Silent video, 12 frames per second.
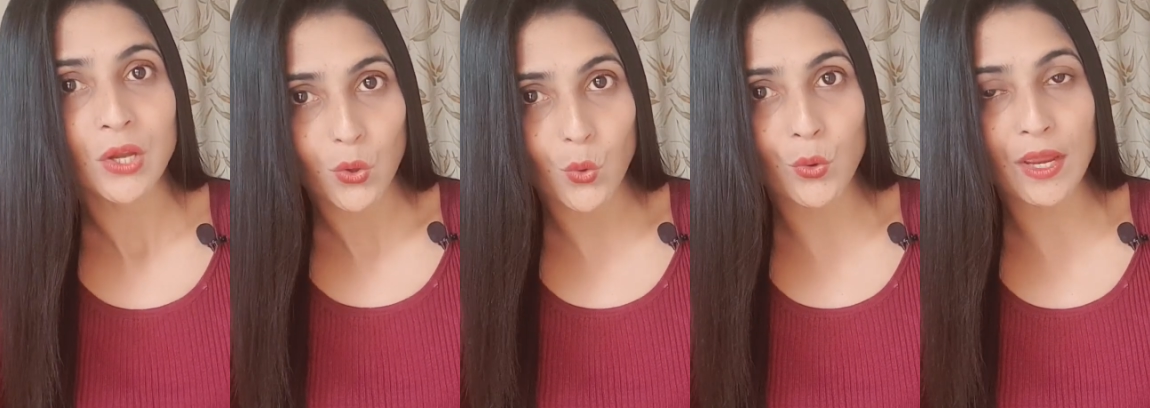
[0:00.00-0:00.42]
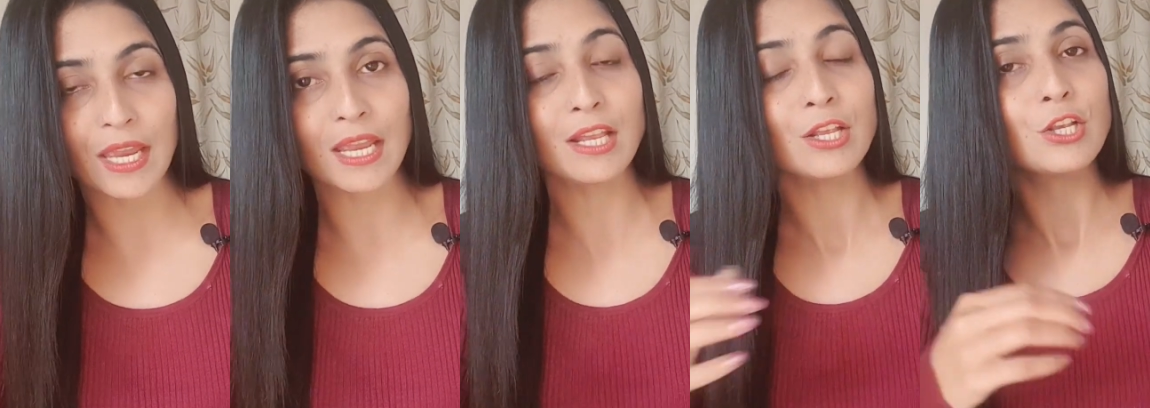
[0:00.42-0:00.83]

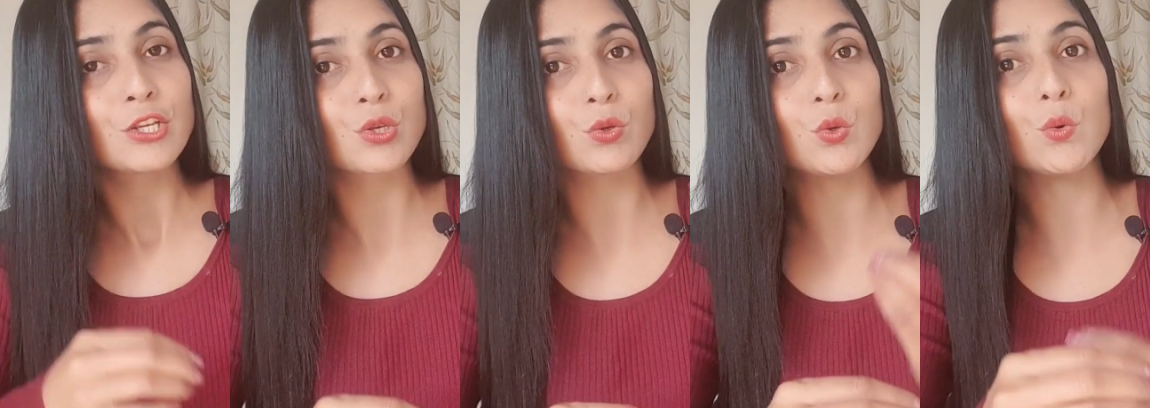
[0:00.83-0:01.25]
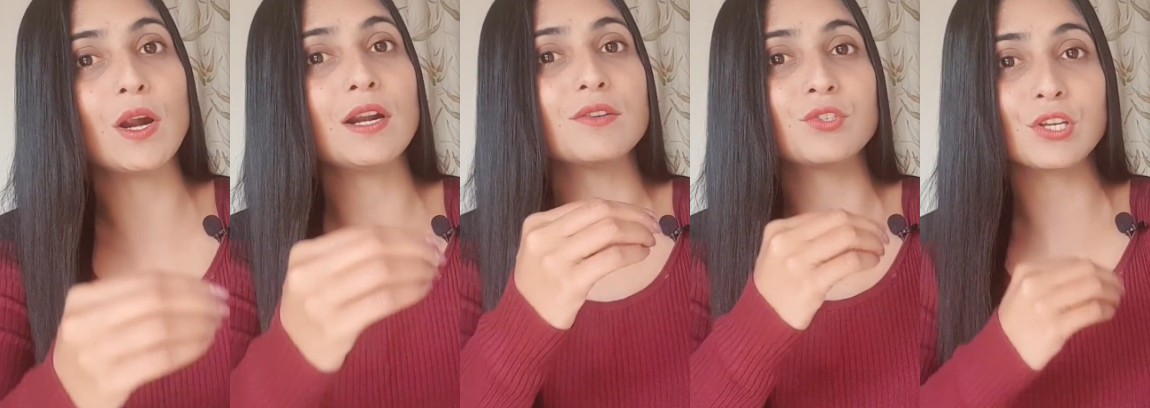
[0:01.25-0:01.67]
Okay? So you
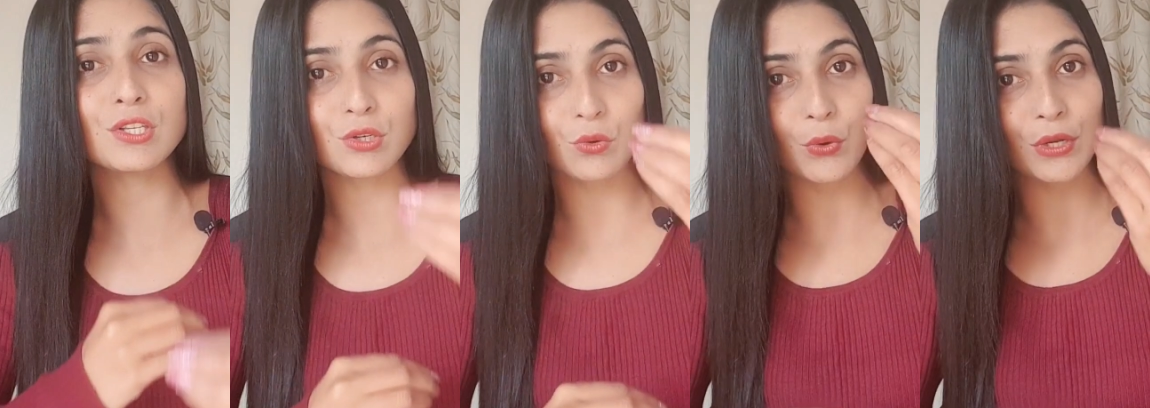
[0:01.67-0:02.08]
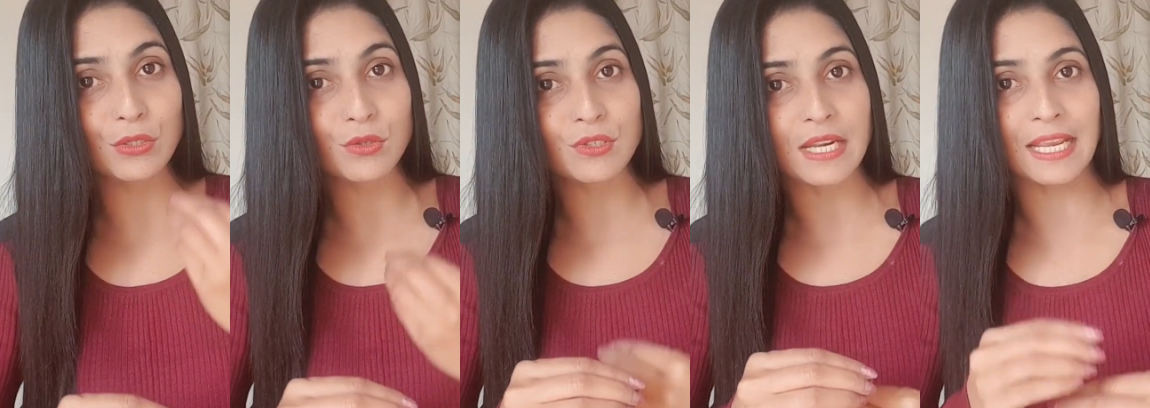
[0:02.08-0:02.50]
are just going
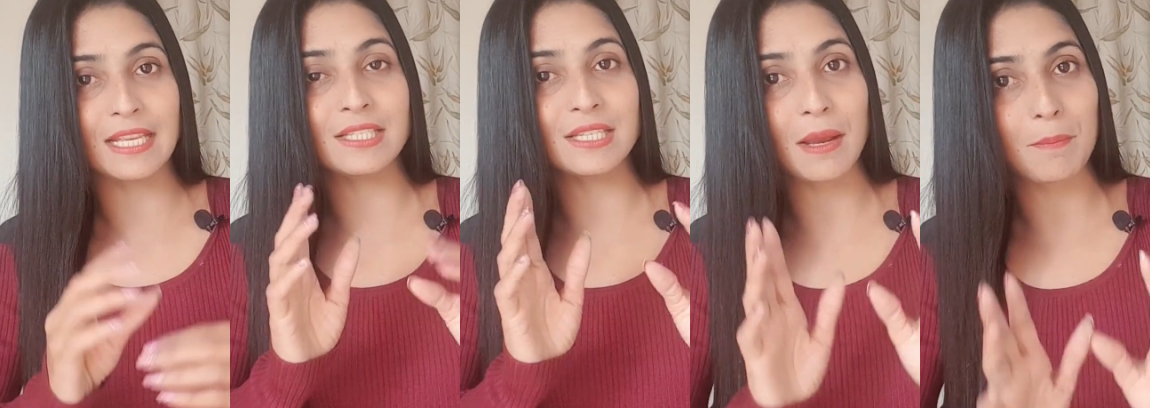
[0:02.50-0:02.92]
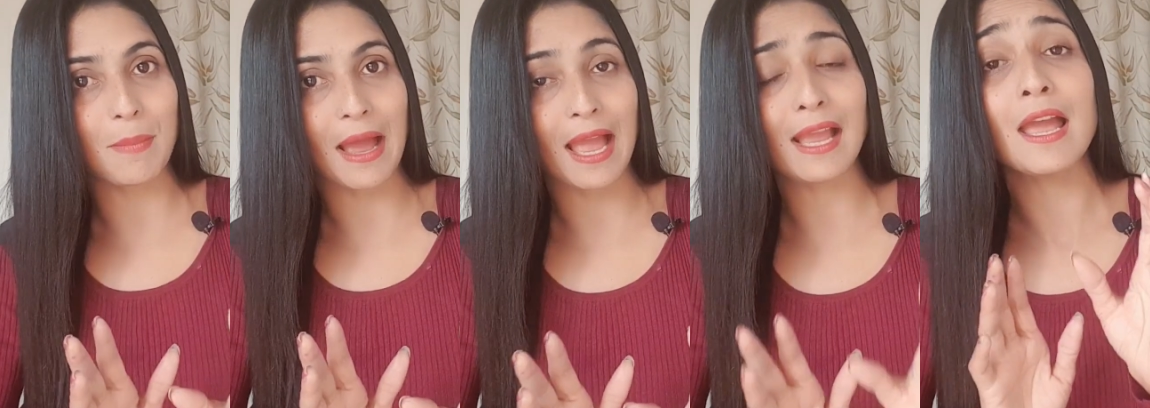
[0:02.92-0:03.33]
to take a step
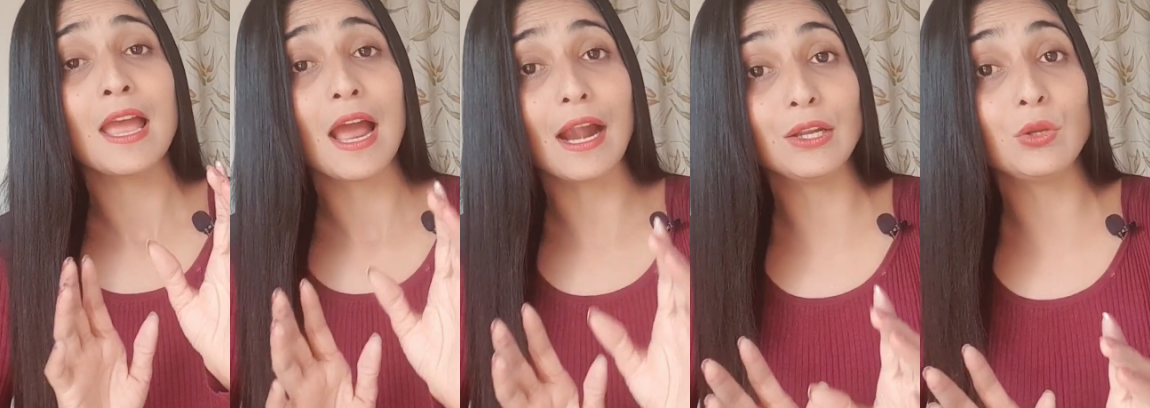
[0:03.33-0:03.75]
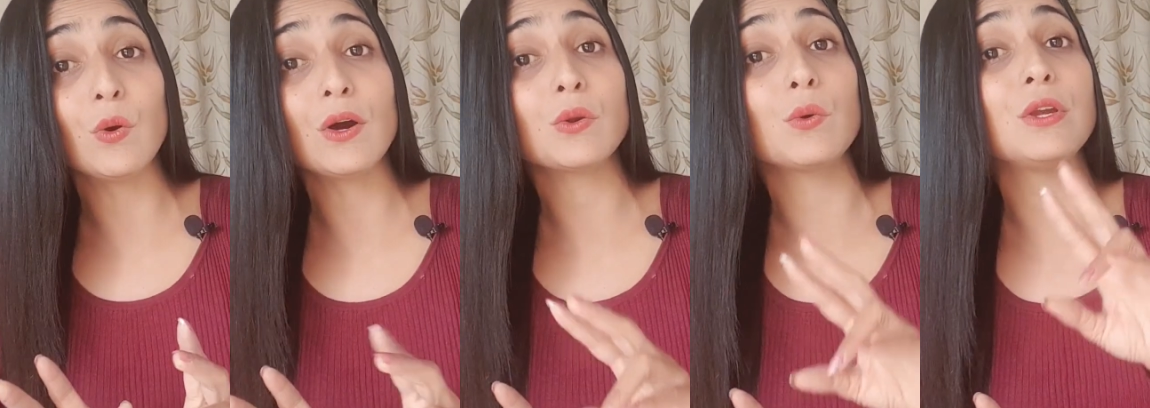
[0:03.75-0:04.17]
back and you
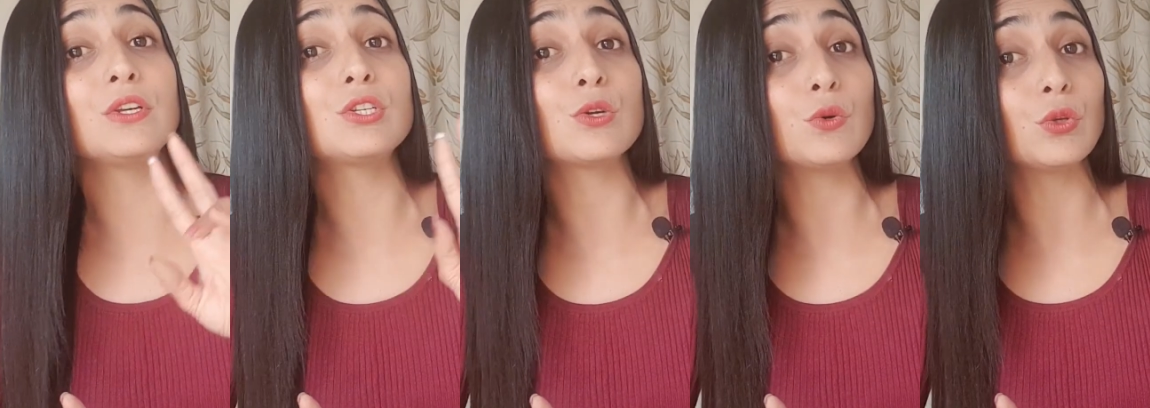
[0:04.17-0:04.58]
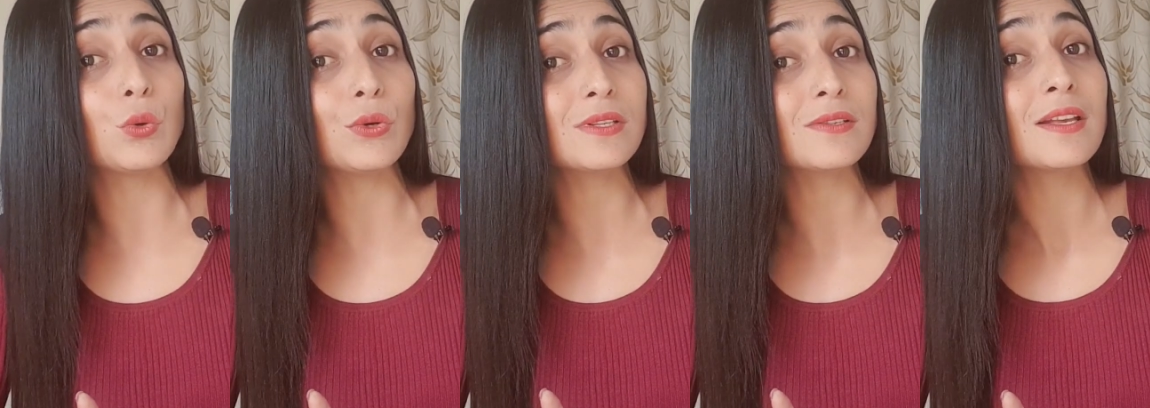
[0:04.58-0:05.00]
are going to
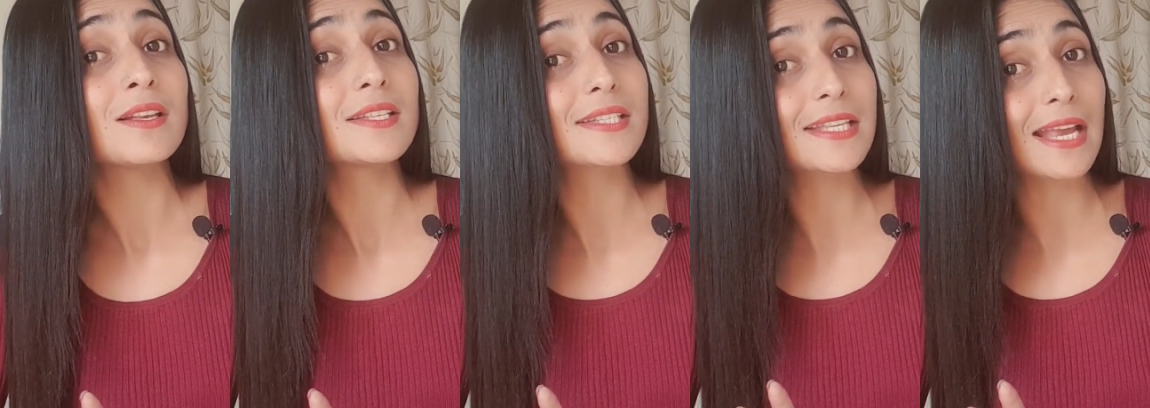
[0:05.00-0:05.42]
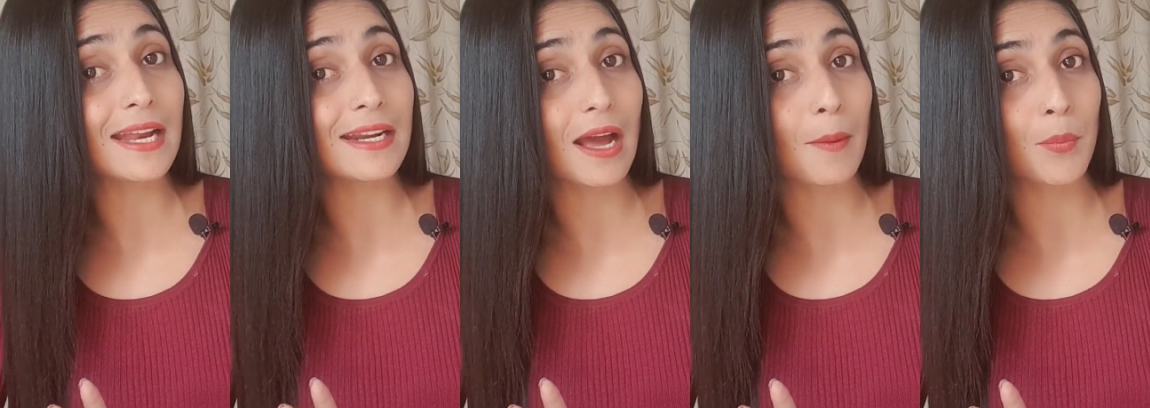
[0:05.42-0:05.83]
use
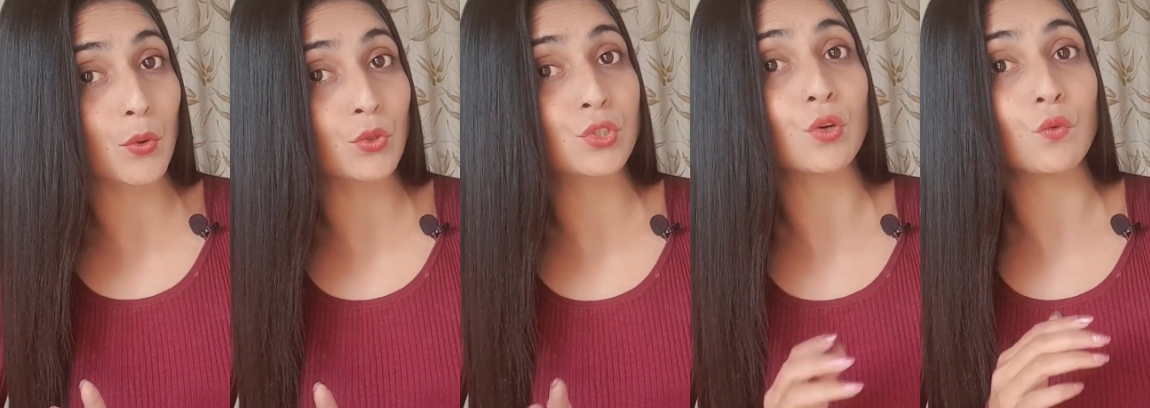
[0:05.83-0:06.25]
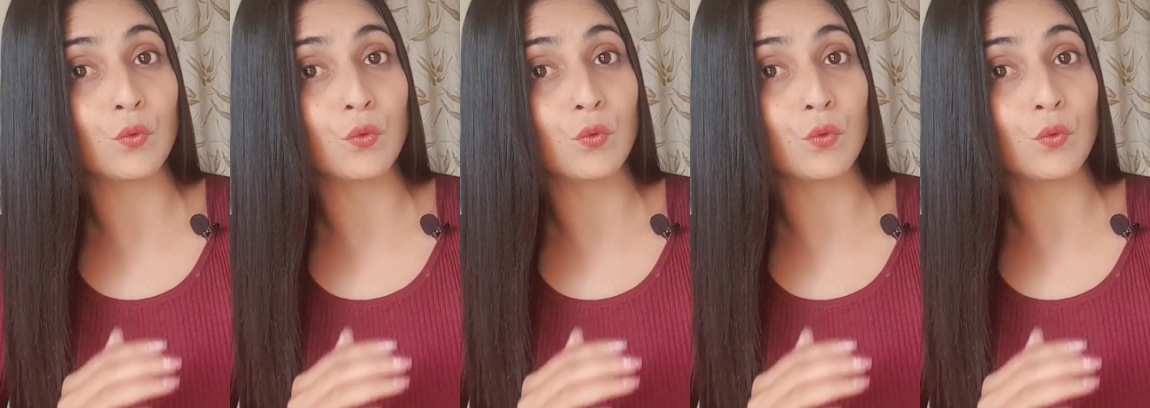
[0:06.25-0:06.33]
second approach,